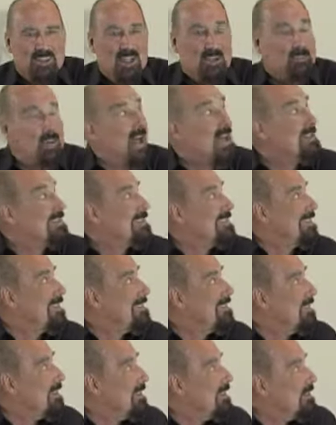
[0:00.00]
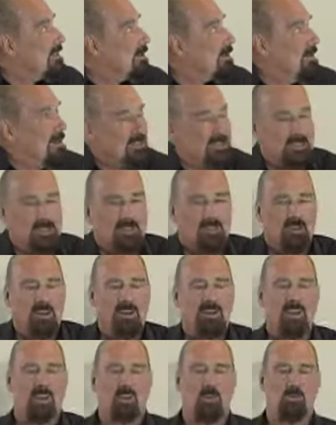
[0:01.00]
of answers to this question,
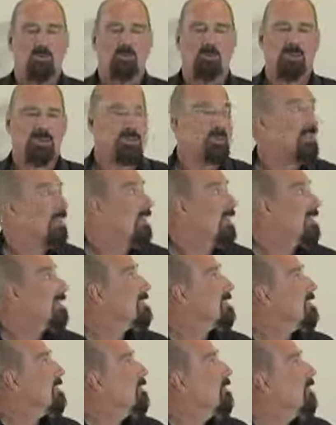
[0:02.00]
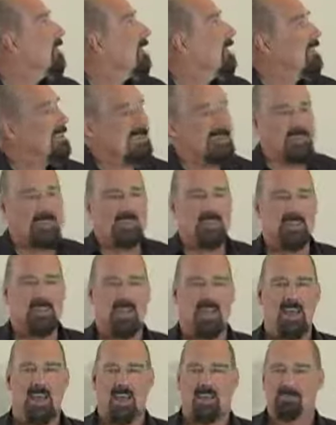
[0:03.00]
right? A complete list of things that
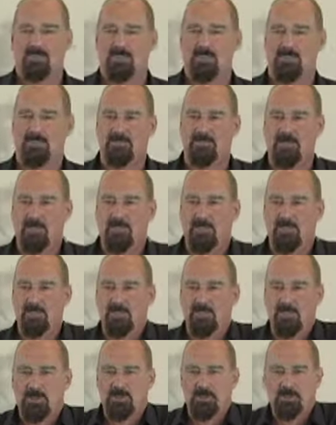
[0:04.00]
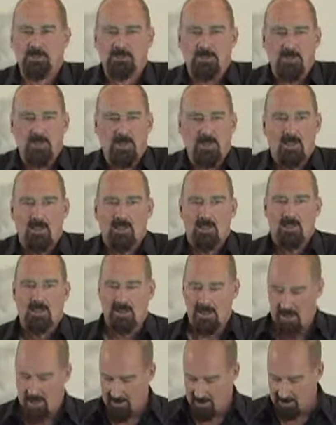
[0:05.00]
you haven't finished.
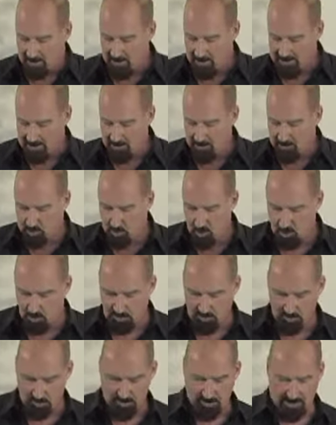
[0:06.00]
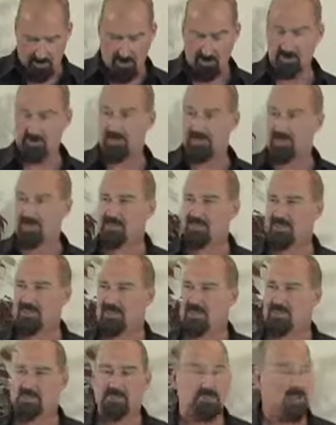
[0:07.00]
Now, it's important because these
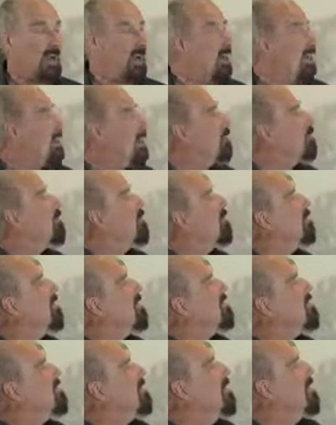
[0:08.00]
things tie up your,